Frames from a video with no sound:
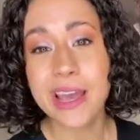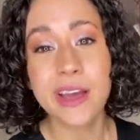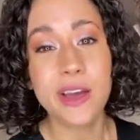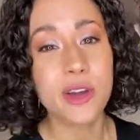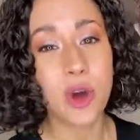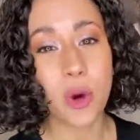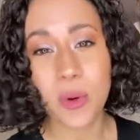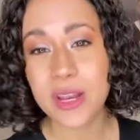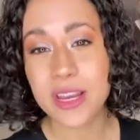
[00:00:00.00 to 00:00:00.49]

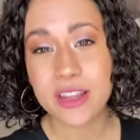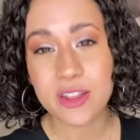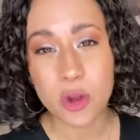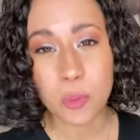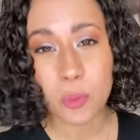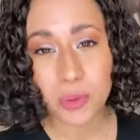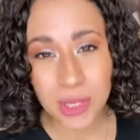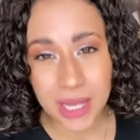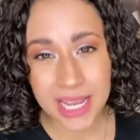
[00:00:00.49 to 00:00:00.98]
going to their
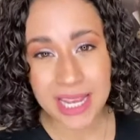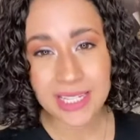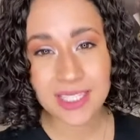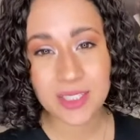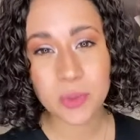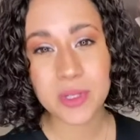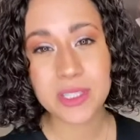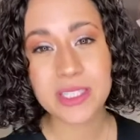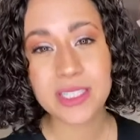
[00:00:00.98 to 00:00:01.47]
place
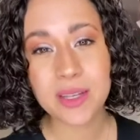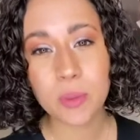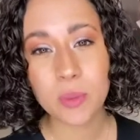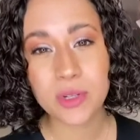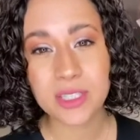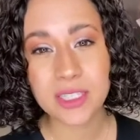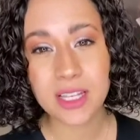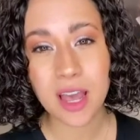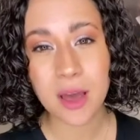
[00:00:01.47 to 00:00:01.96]
when
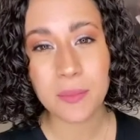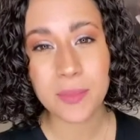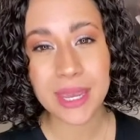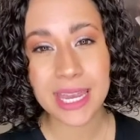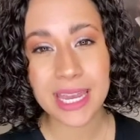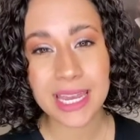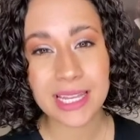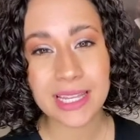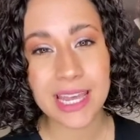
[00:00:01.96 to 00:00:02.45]
someone's coming
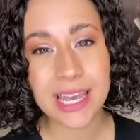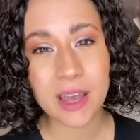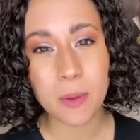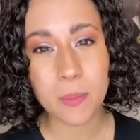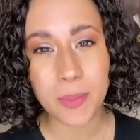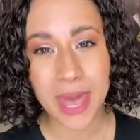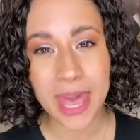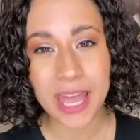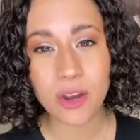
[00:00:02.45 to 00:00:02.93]
in, like a
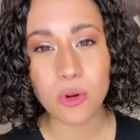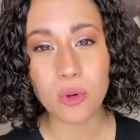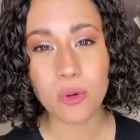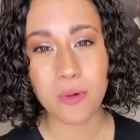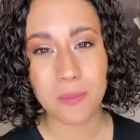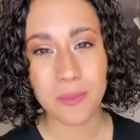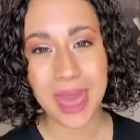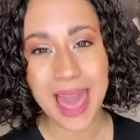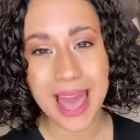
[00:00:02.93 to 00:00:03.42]
bed or a
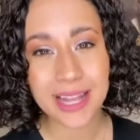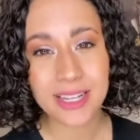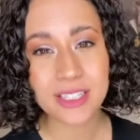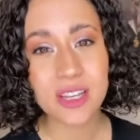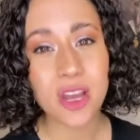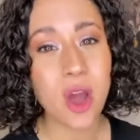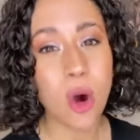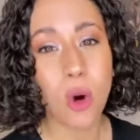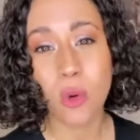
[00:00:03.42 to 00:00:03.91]
mat,
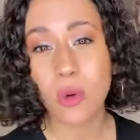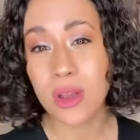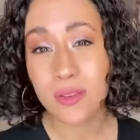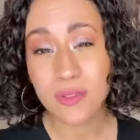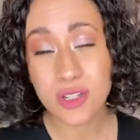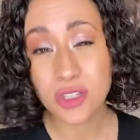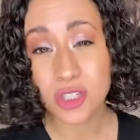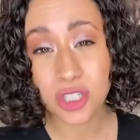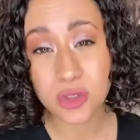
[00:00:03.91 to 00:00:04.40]
or even
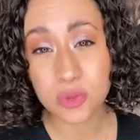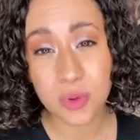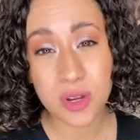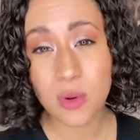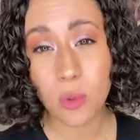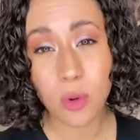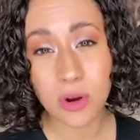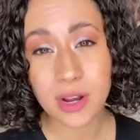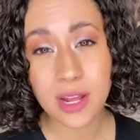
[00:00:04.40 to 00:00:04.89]
just
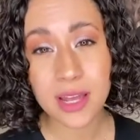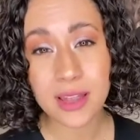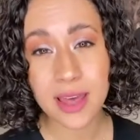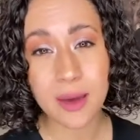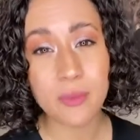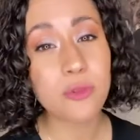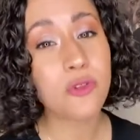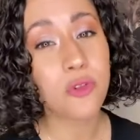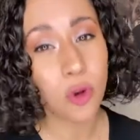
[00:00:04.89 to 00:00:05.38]
rewarding
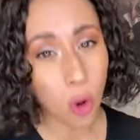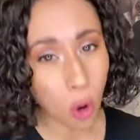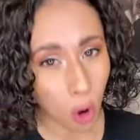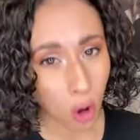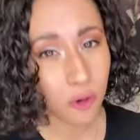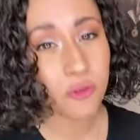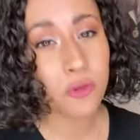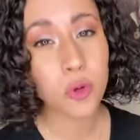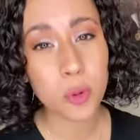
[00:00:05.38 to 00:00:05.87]
them for all
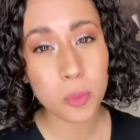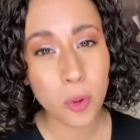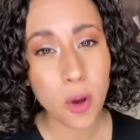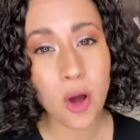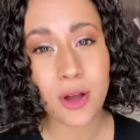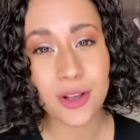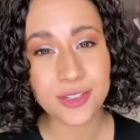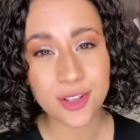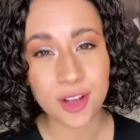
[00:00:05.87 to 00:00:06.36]
four
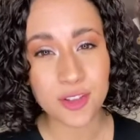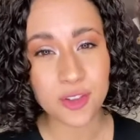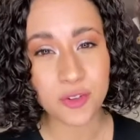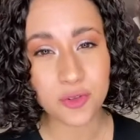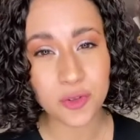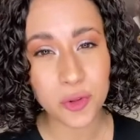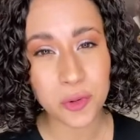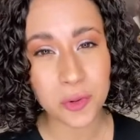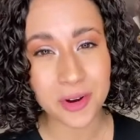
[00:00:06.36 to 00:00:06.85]
paws on the
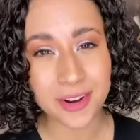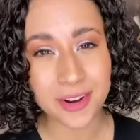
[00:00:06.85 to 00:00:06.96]
floor.